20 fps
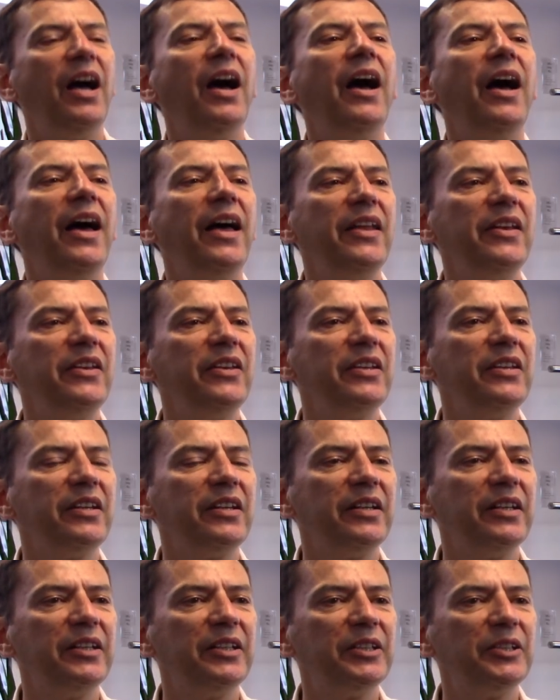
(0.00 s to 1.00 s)
And
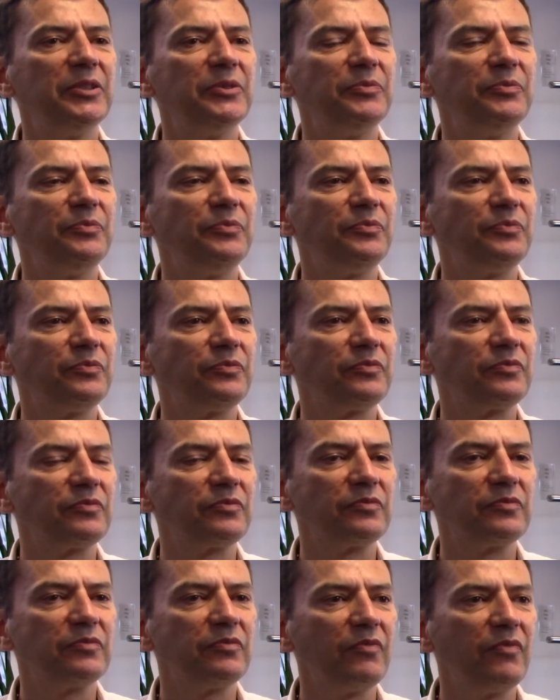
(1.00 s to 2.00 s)

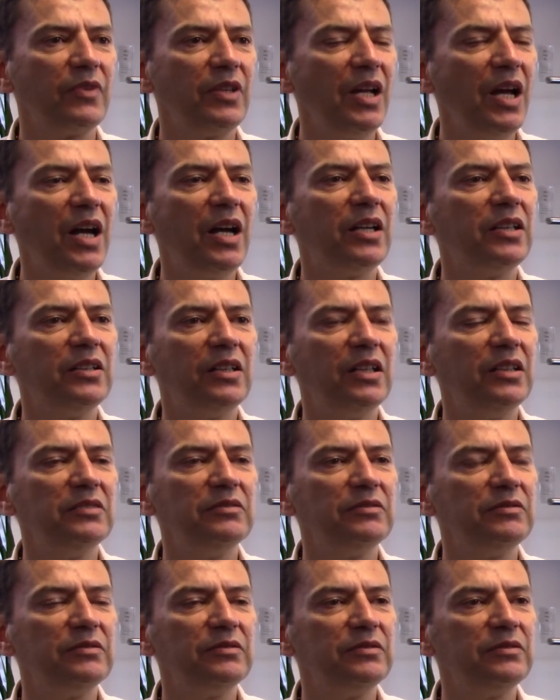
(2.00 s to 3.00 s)
um, yeah,
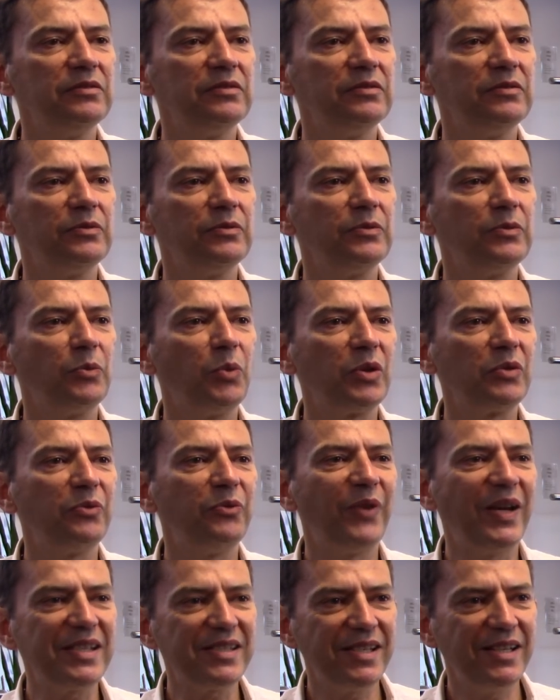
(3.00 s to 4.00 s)
what
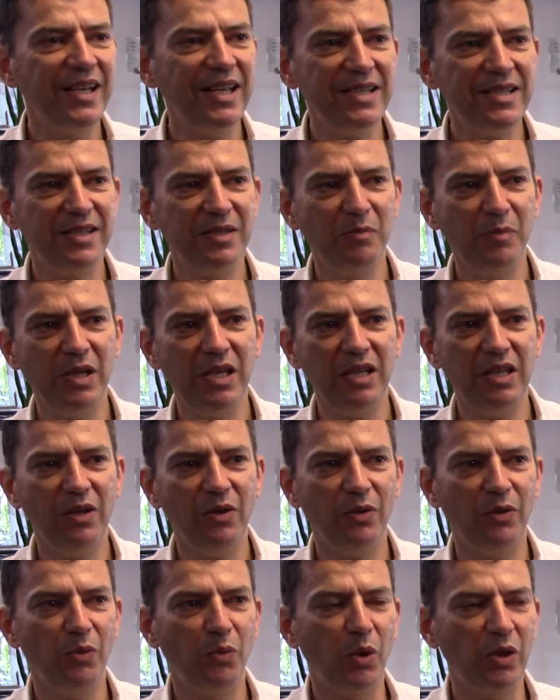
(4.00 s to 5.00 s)
fascinates me
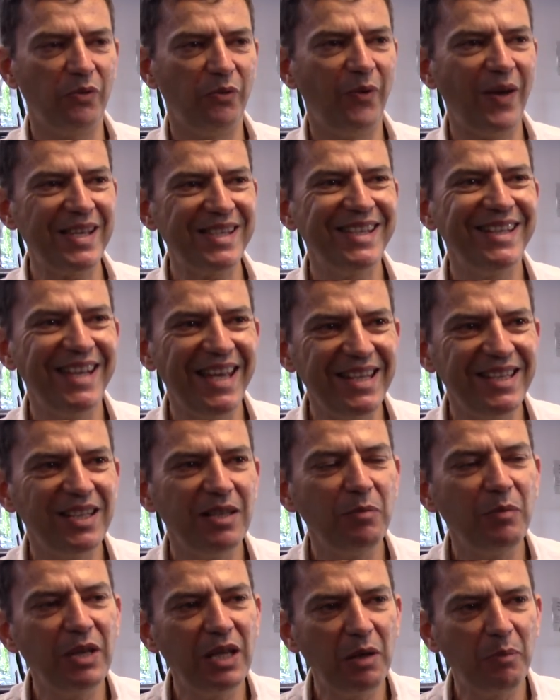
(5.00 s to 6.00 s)
or what
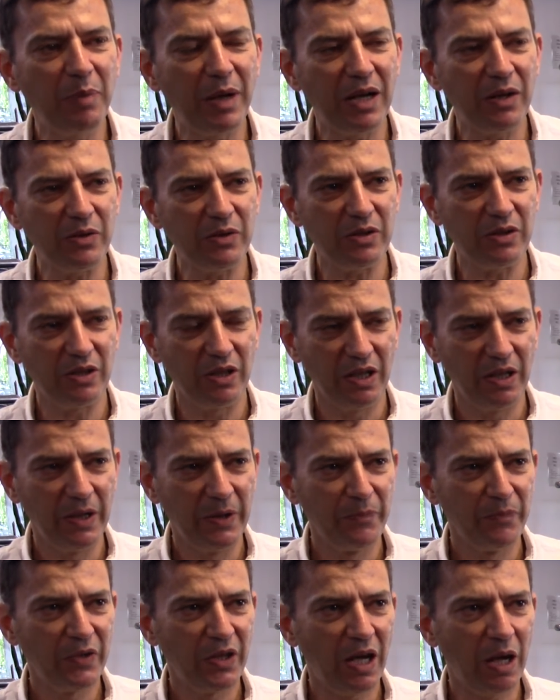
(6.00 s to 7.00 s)
fascinated me about
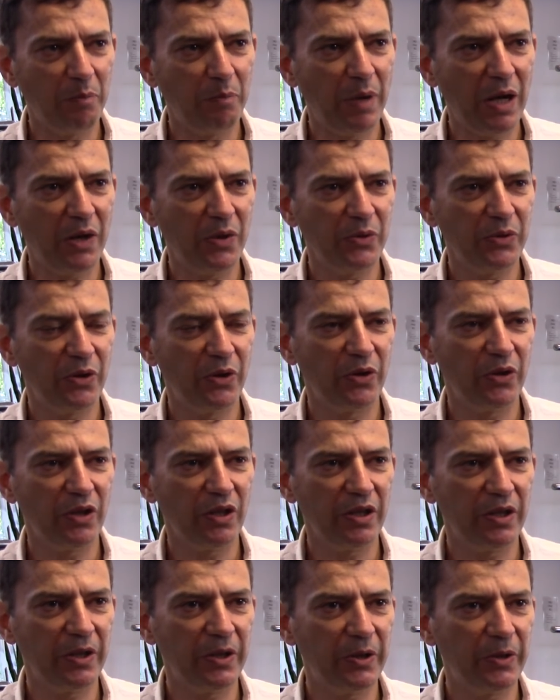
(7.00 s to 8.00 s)
about
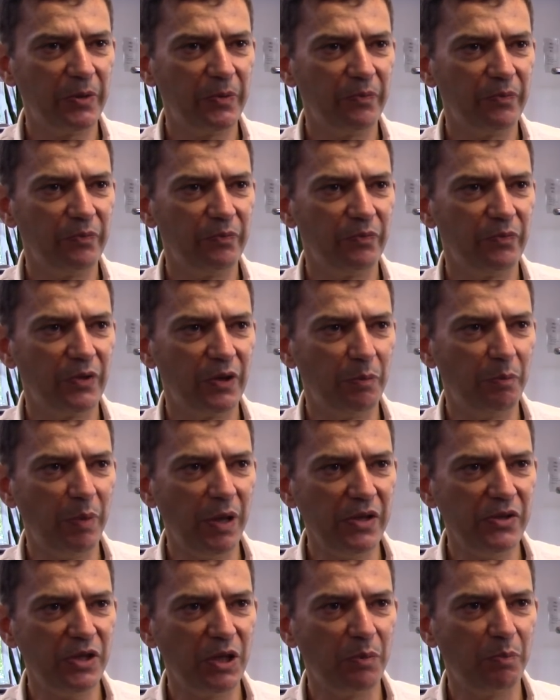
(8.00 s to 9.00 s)
the, um, the
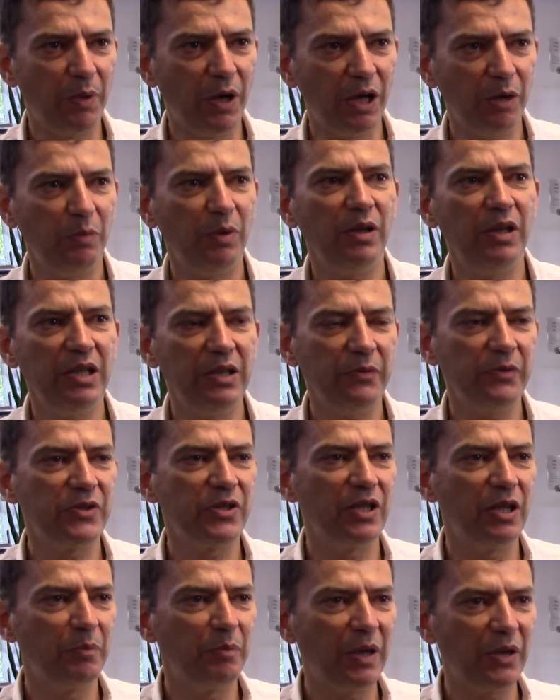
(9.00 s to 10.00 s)
basic barbell
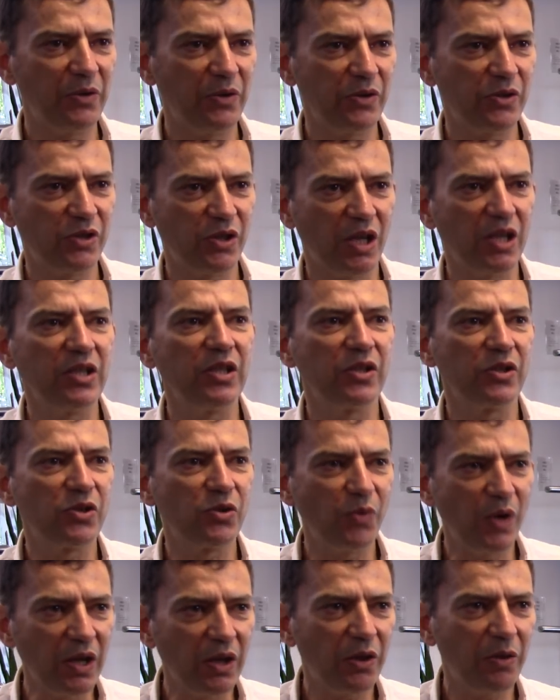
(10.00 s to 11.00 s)
lifts and about the starting
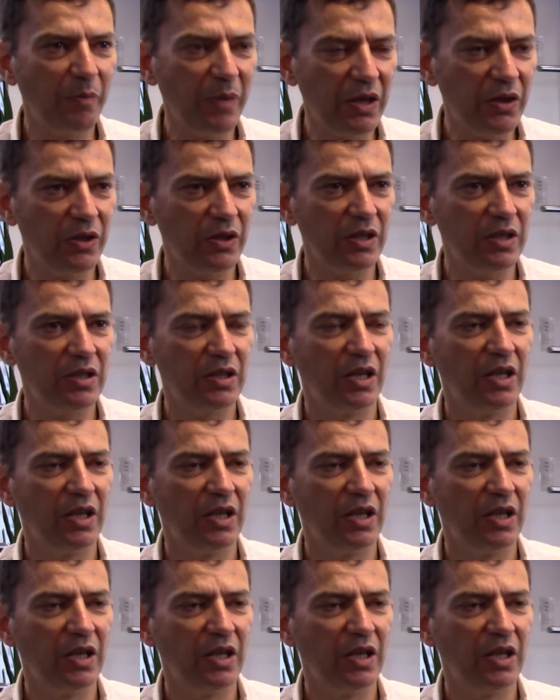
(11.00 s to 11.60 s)
strength method